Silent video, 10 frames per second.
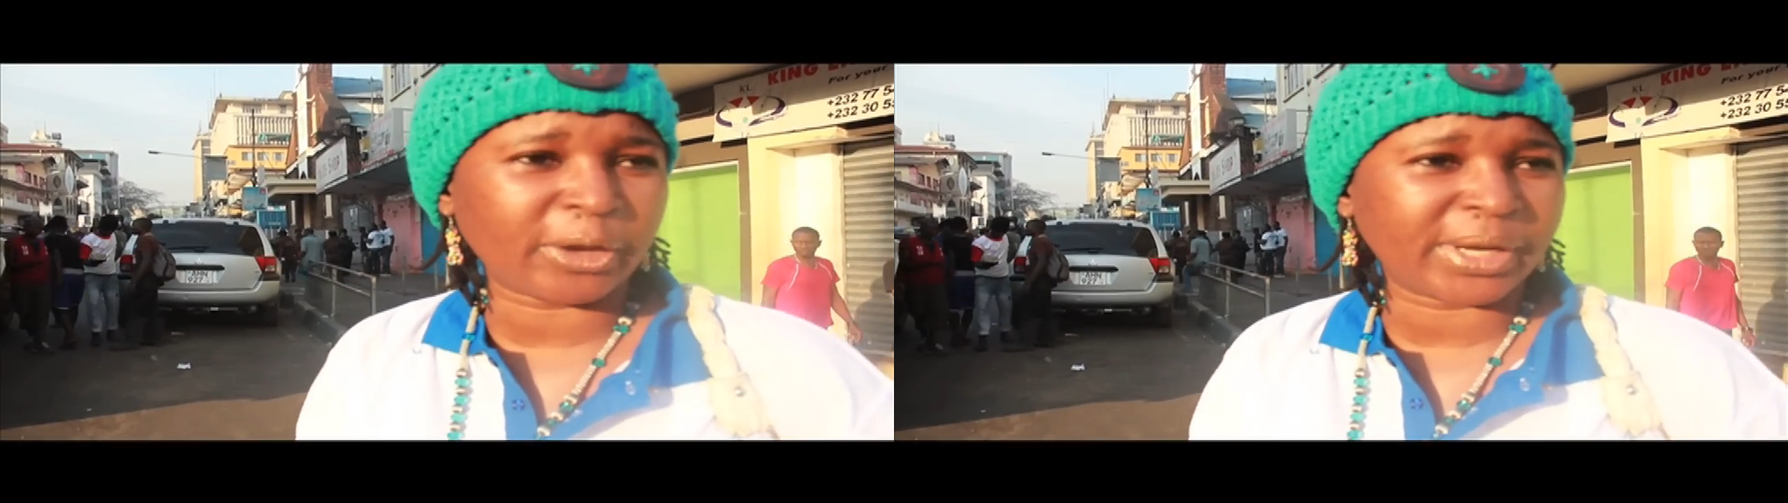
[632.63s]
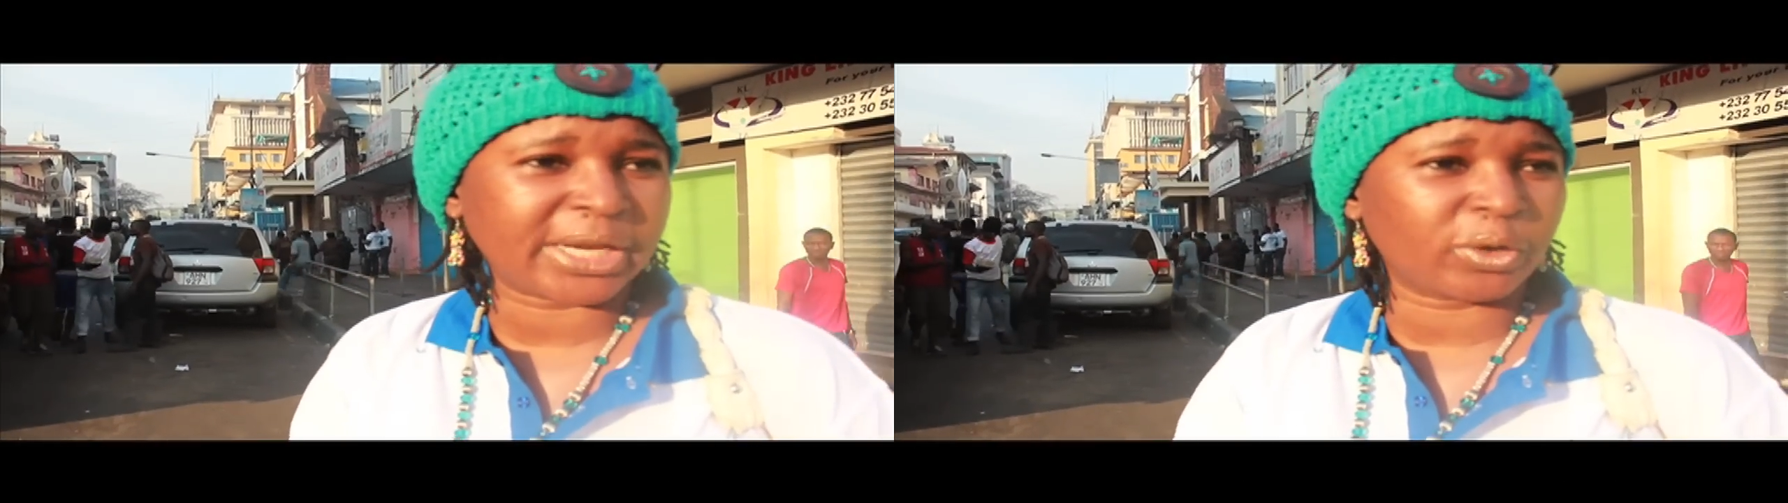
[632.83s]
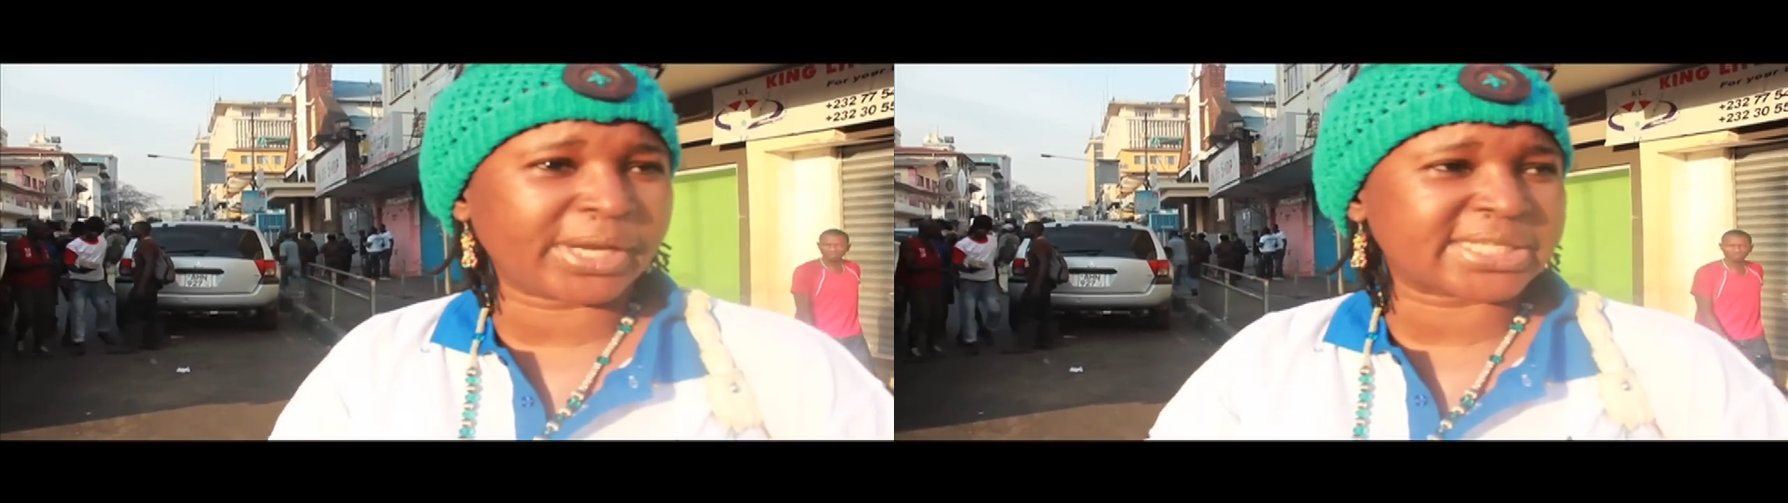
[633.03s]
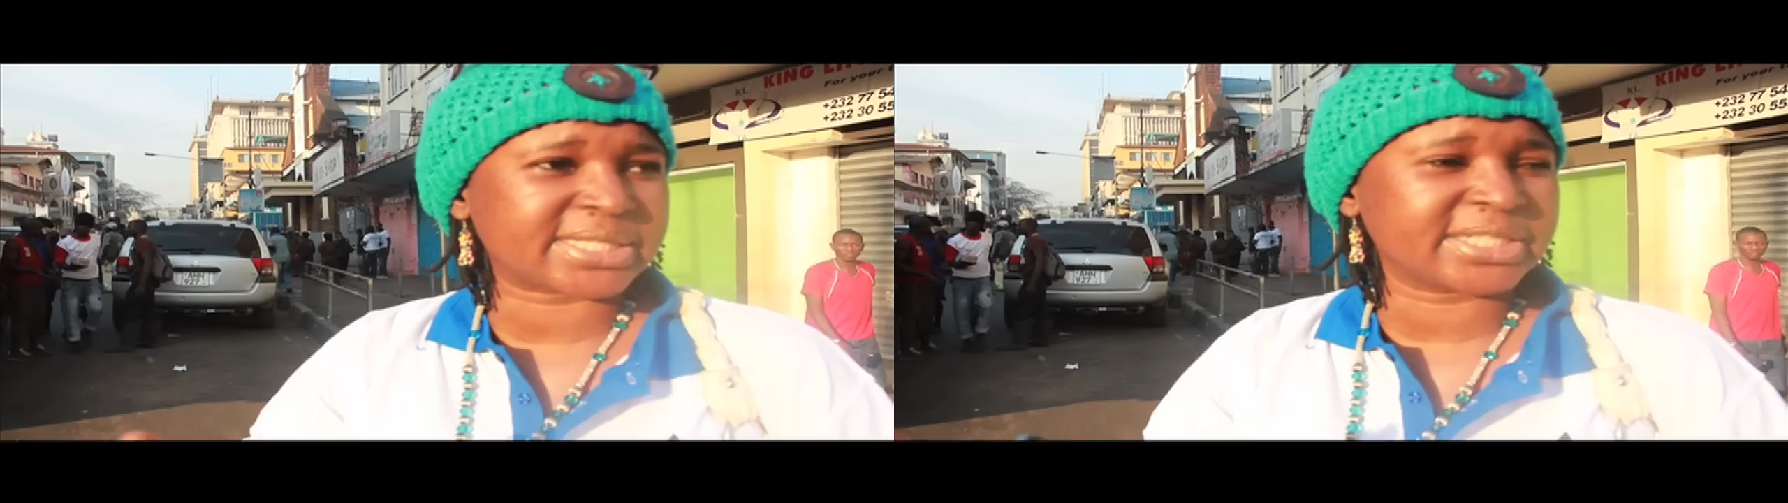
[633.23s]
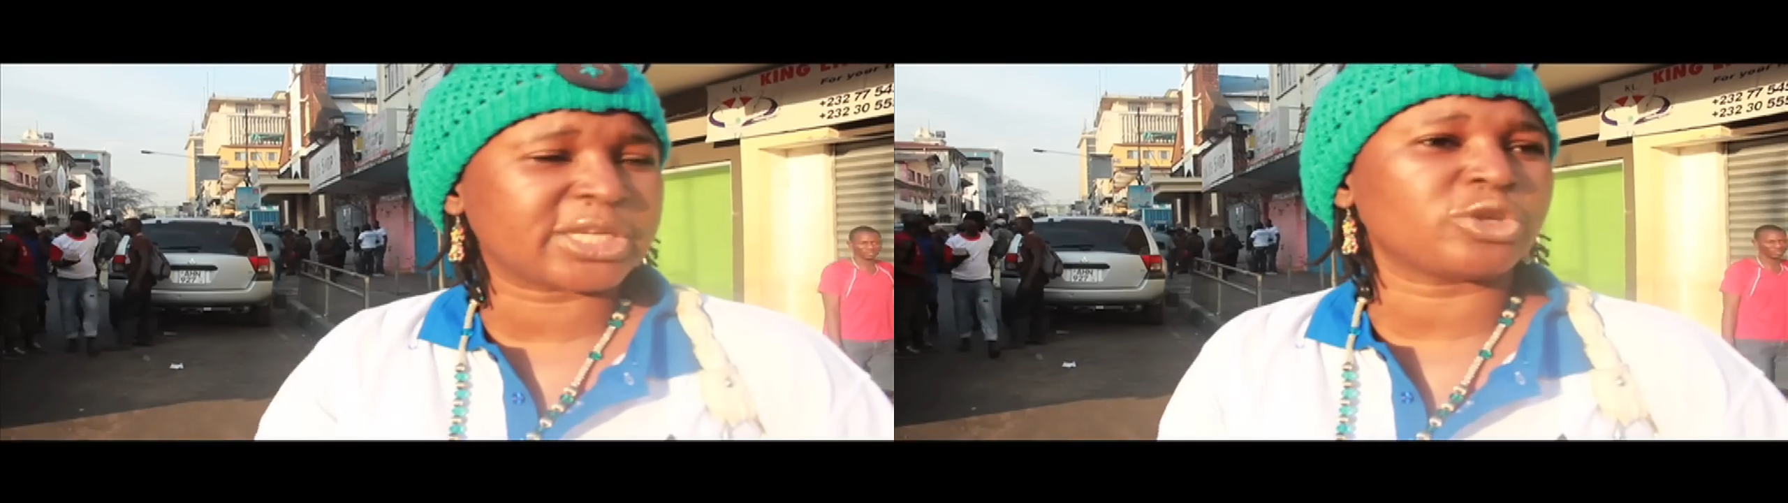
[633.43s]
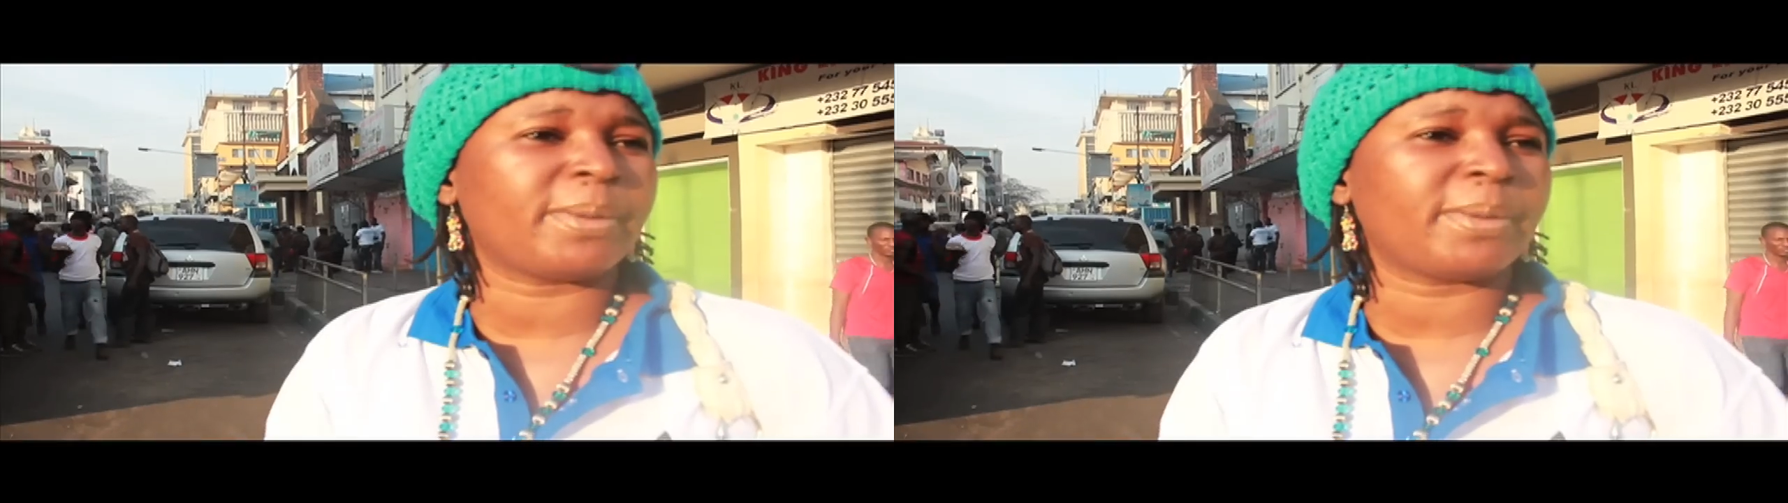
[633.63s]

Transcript: you go like the other streets, so